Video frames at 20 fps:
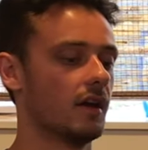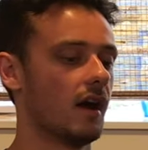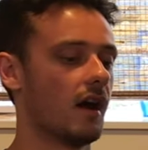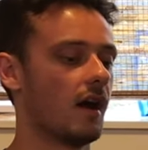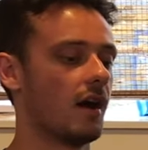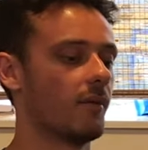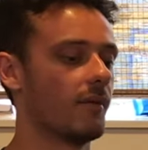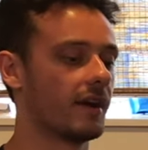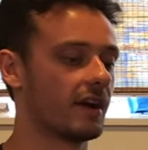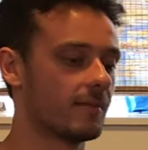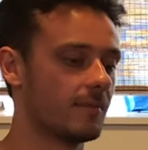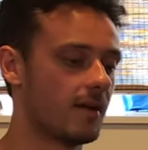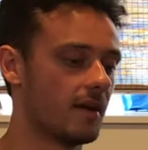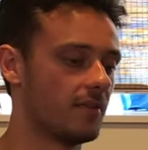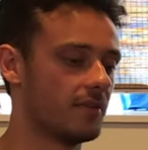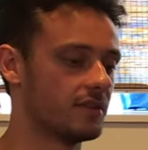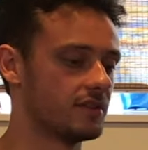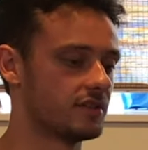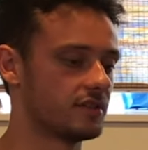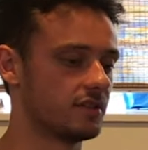
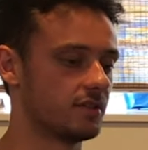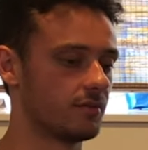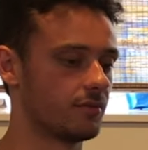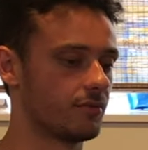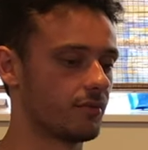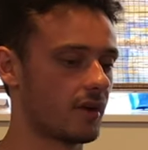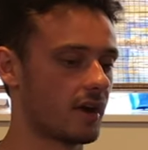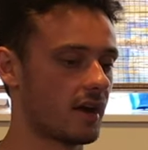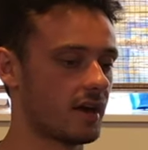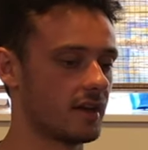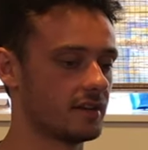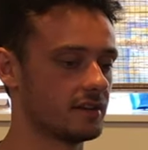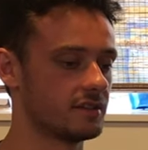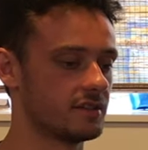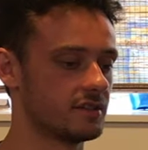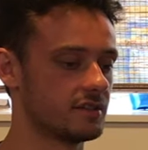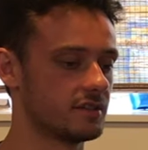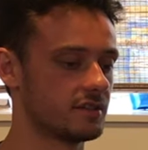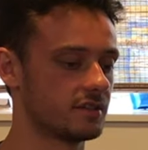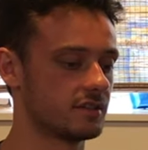recommend this to your
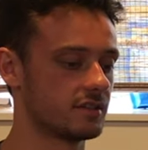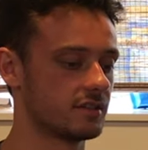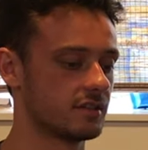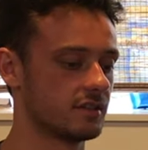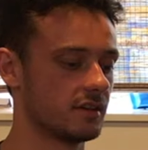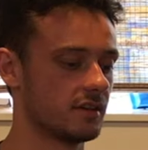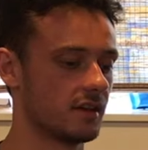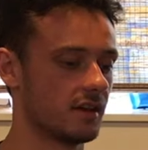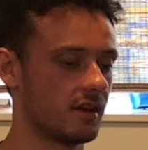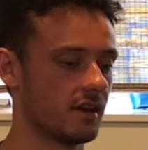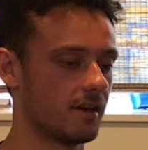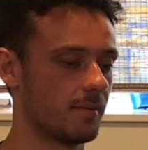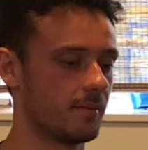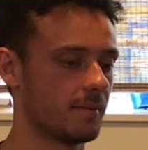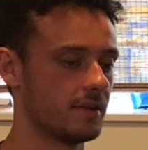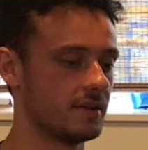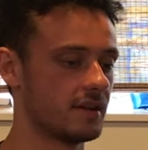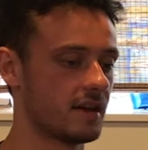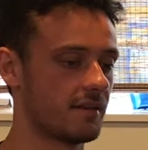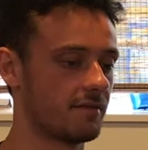friends,
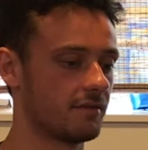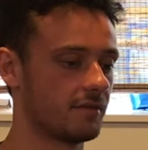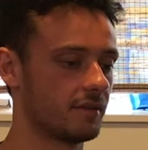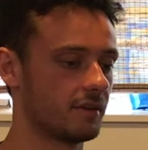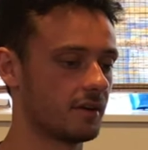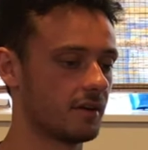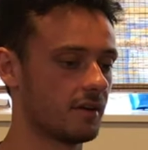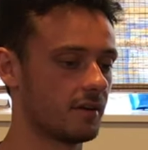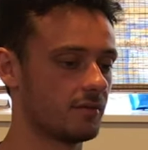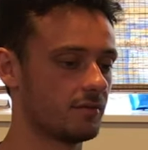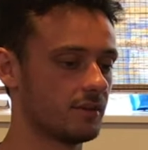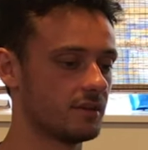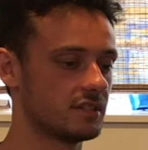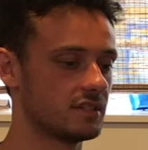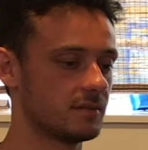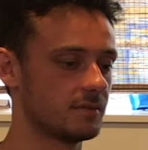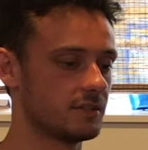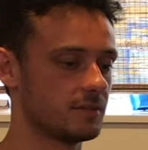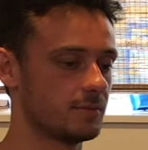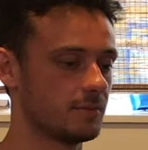and definitely
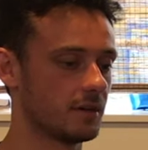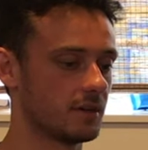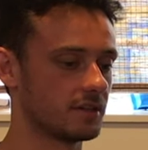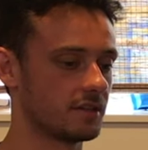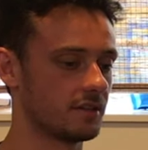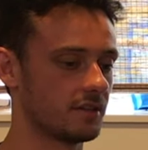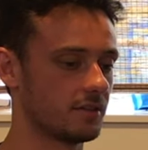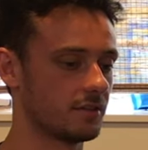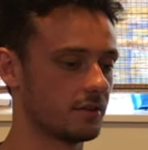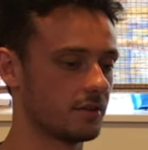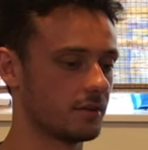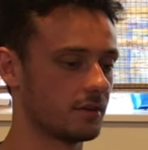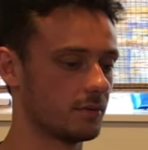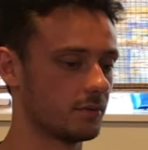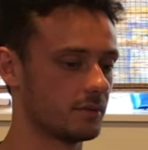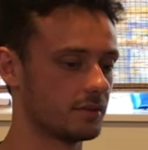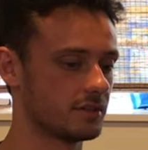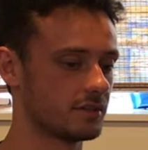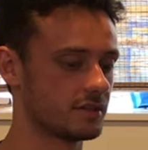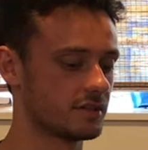read some of these books. I think they're good
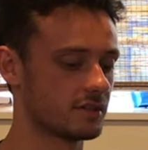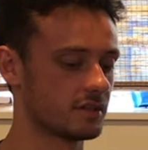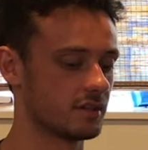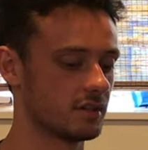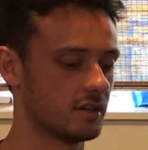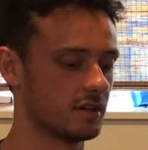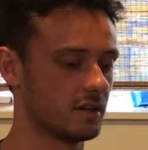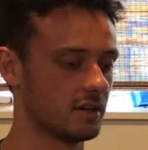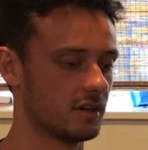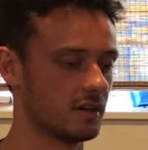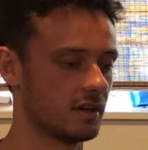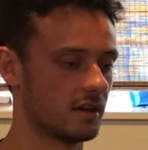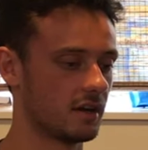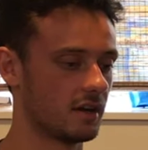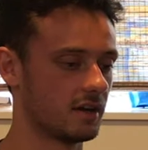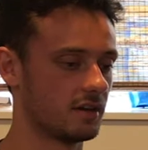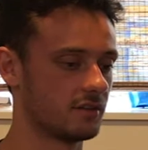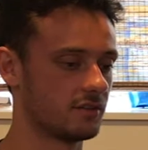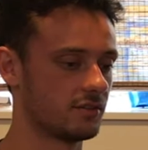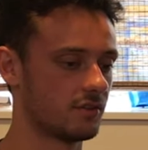ones.
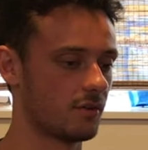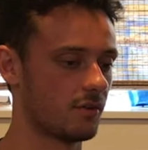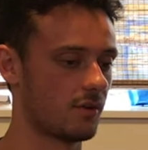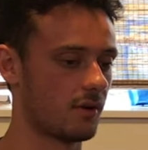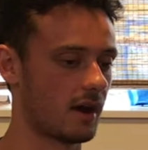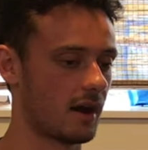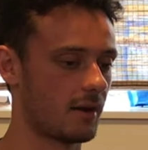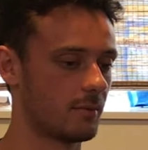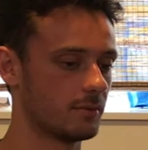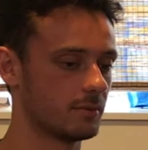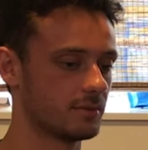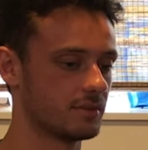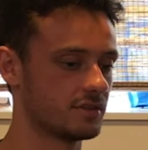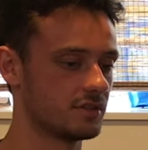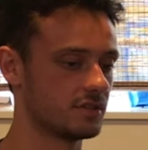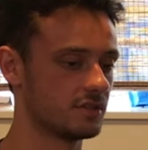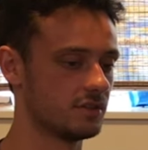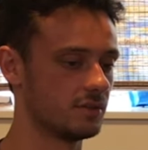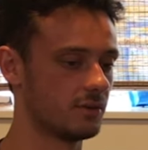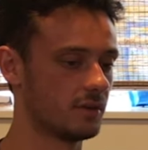So I will
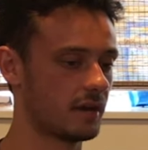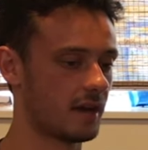see you